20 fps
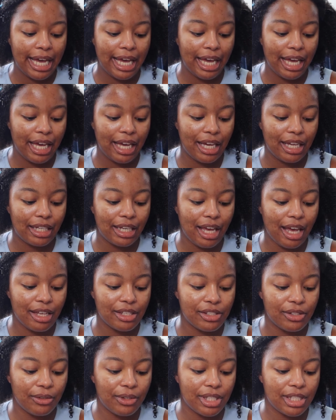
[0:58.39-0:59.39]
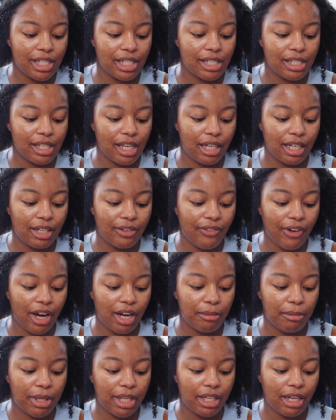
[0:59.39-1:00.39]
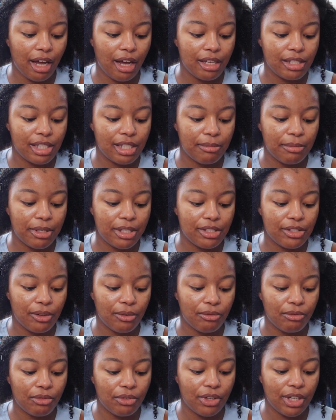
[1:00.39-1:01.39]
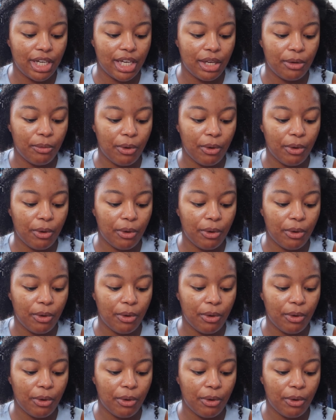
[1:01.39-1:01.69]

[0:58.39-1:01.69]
And yeah, so this is sun and environment, oxybenzone free,